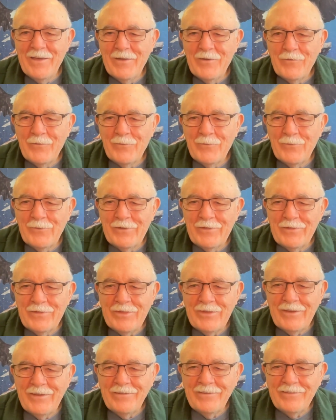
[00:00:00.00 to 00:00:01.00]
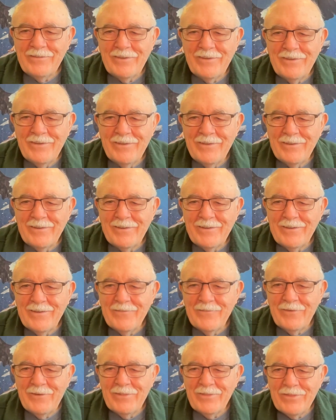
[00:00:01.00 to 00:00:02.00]
when things,
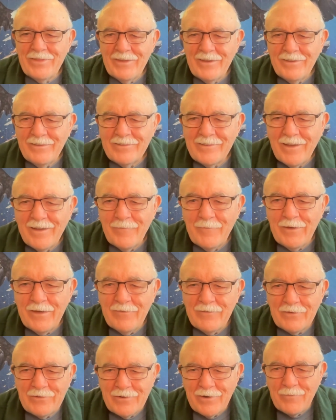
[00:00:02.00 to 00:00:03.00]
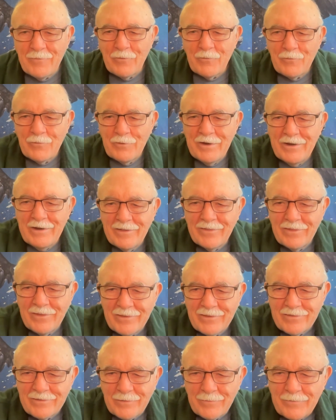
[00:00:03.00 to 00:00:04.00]
I'm having trouble reading
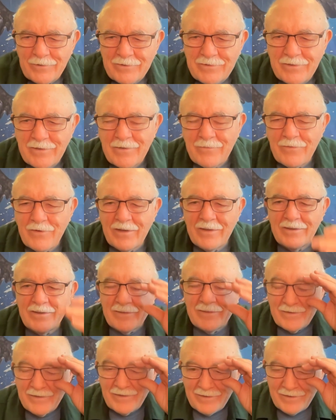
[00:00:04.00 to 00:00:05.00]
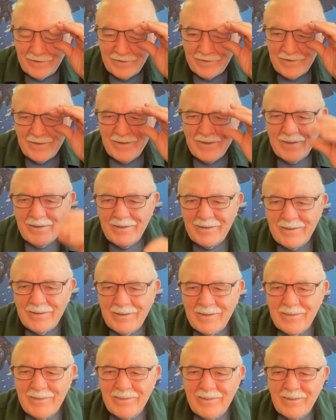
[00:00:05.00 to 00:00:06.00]
this. Let me see if I can
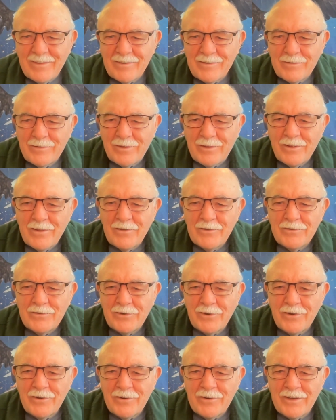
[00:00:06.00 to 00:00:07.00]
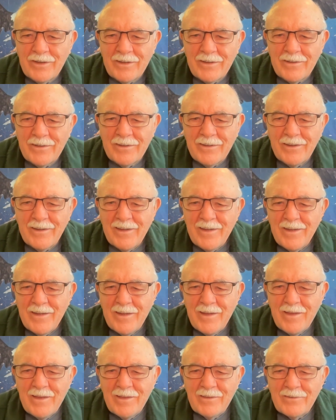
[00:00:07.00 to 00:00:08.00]
get this closer. Okay.
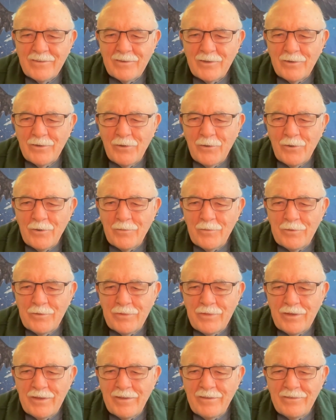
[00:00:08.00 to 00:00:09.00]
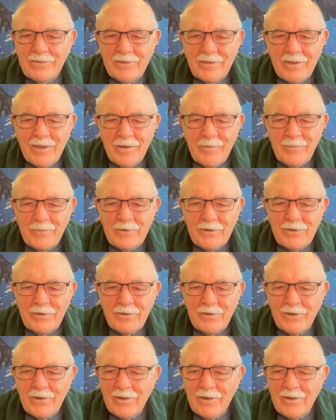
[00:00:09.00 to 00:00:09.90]
So Lord, when things come